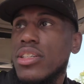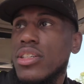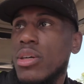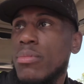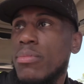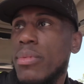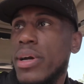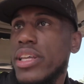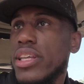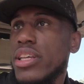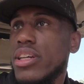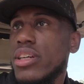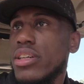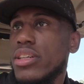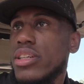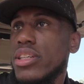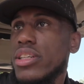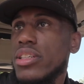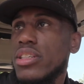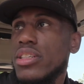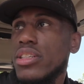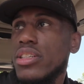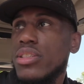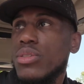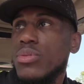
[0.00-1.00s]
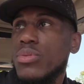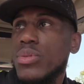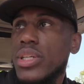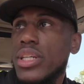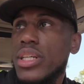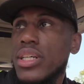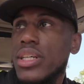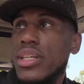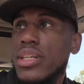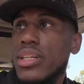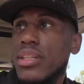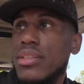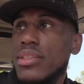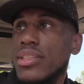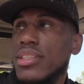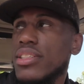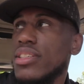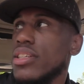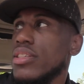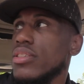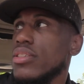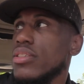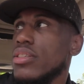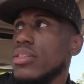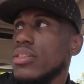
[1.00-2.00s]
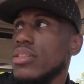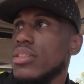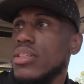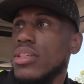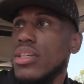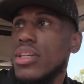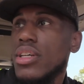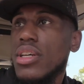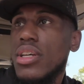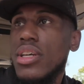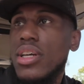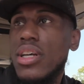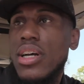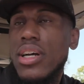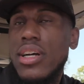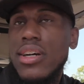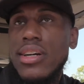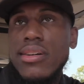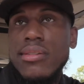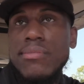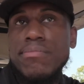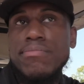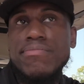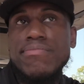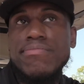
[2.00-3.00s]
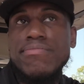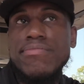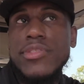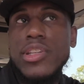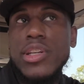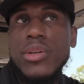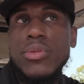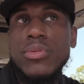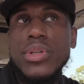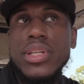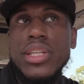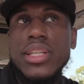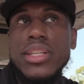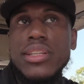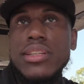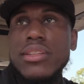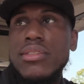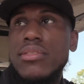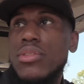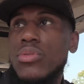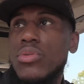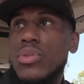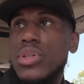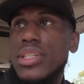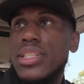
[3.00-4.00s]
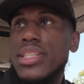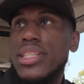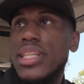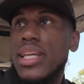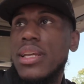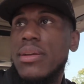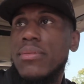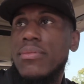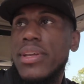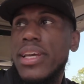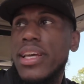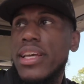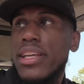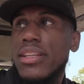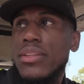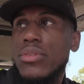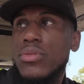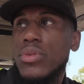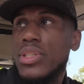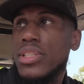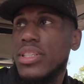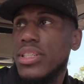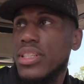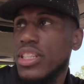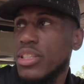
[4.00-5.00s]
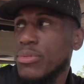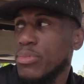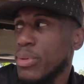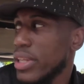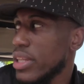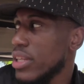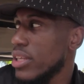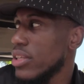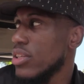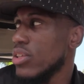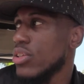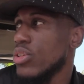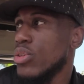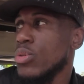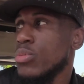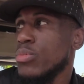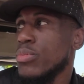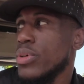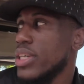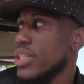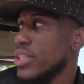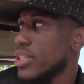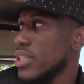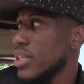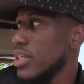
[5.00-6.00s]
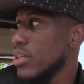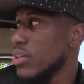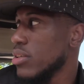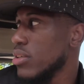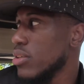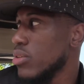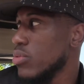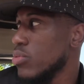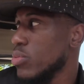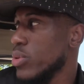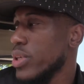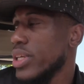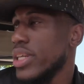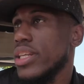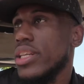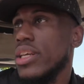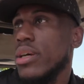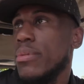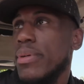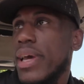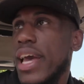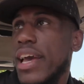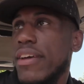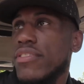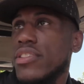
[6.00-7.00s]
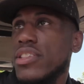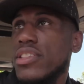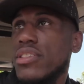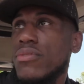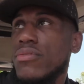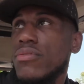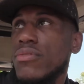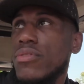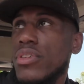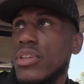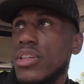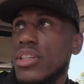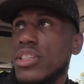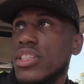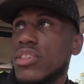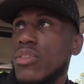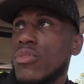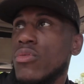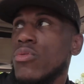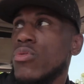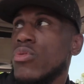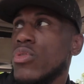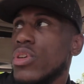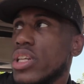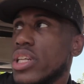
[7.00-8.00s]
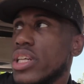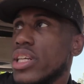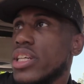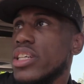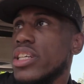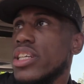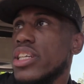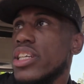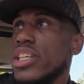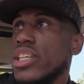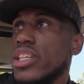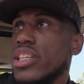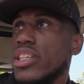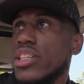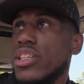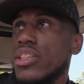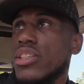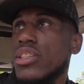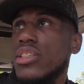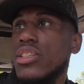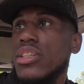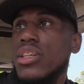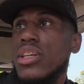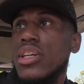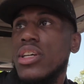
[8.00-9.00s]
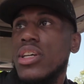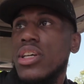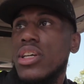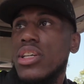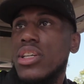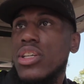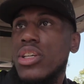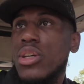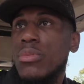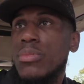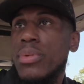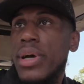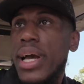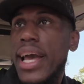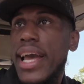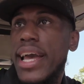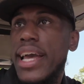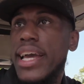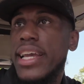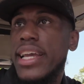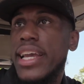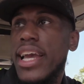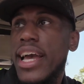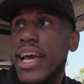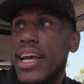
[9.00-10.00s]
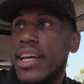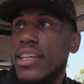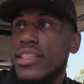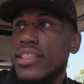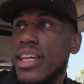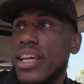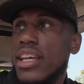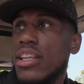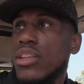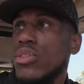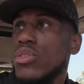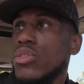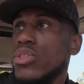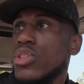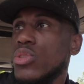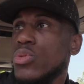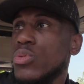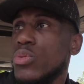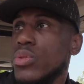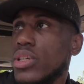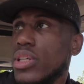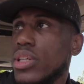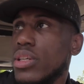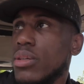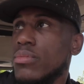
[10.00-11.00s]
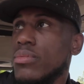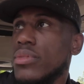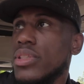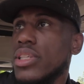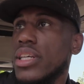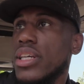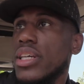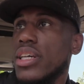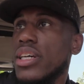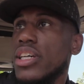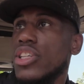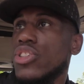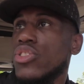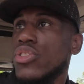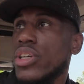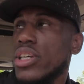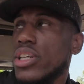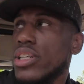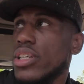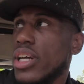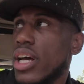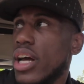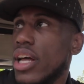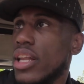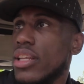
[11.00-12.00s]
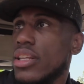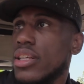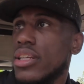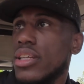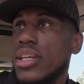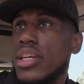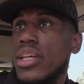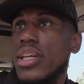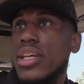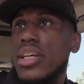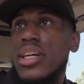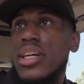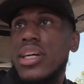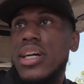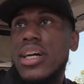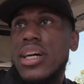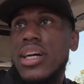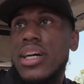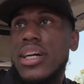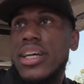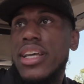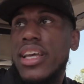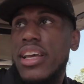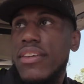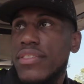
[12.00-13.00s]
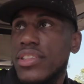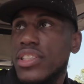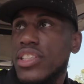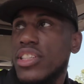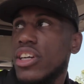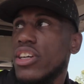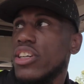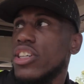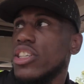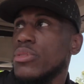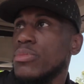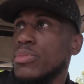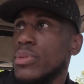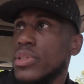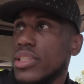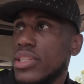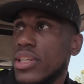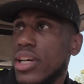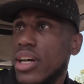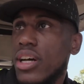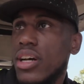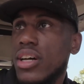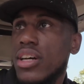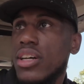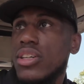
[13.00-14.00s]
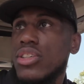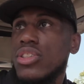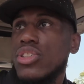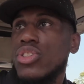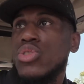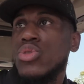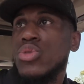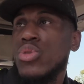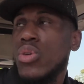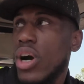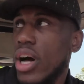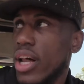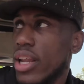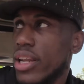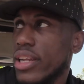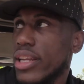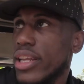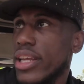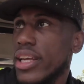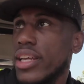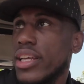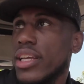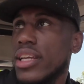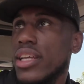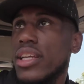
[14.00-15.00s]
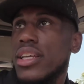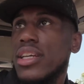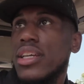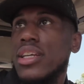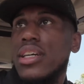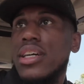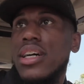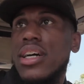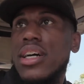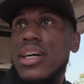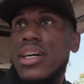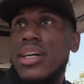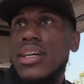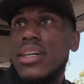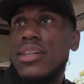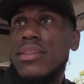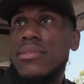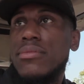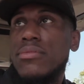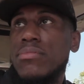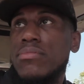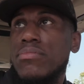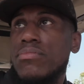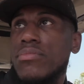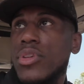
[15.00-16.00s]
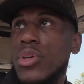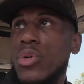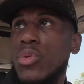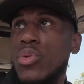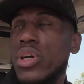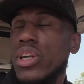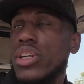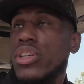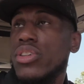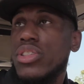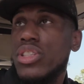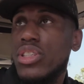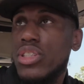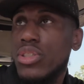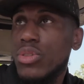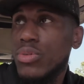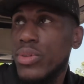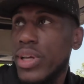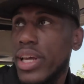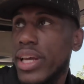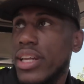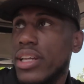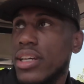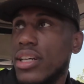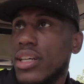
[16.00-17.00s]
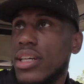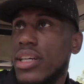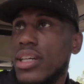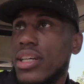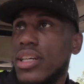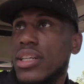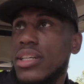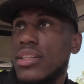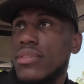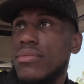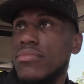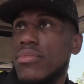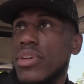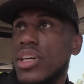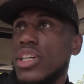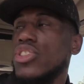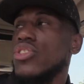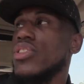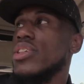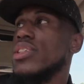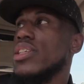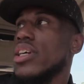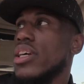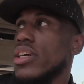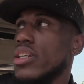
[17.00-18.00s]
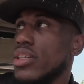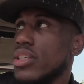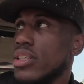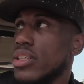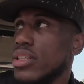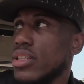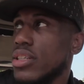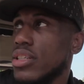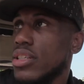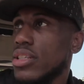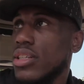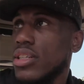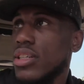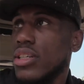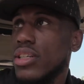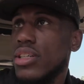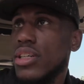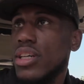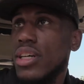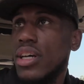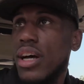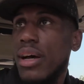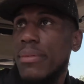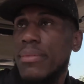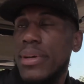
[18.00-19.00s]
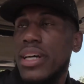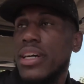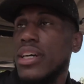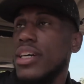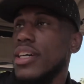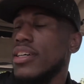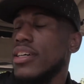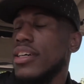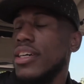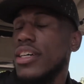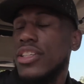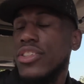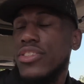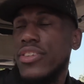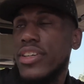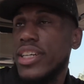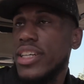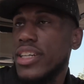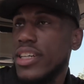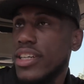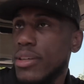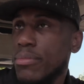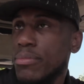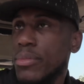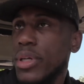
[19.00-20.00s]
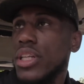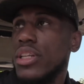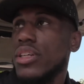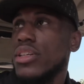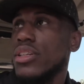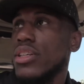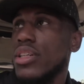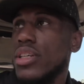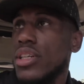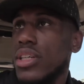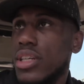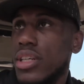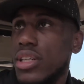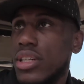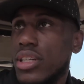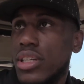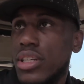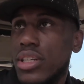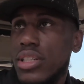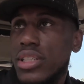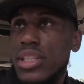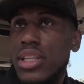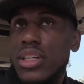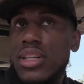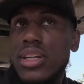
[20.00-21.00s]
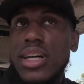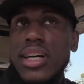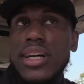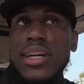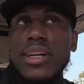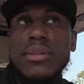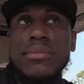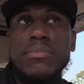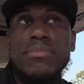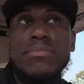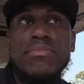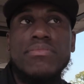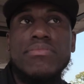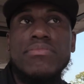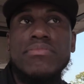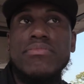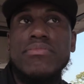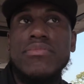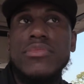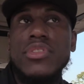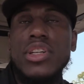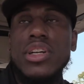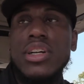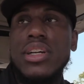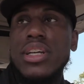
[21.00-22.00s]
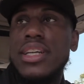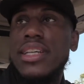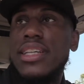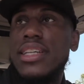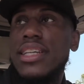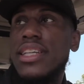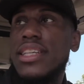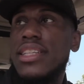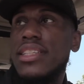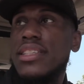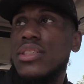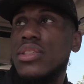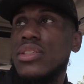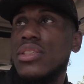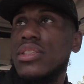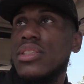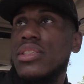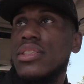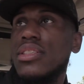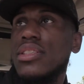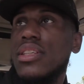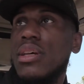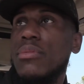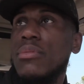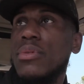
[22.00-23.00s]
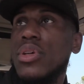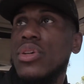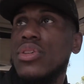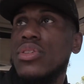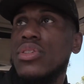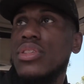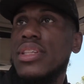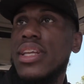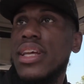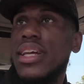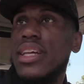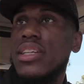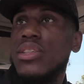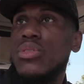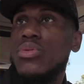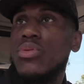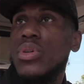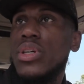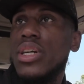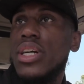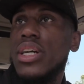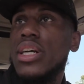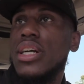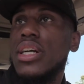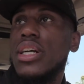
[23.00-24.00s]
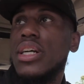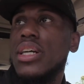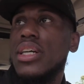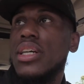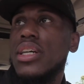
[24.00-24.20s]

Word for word: you know my younger years with uh, the Sixers. Um, you know, we were a team that wasn't expected to do much, and we end up having some re- some really good years, you know, behind guys like Lou Williams and Andre Iguodala, uh, Evan Turner, Spencer Hawes, Jrue Holiday. Um, you know, one of those just we had uh, Andre Turner. You know, I mean uh, Andre uh, Miller. Mm-hmm. You know, so um, you know it, it's some of those things where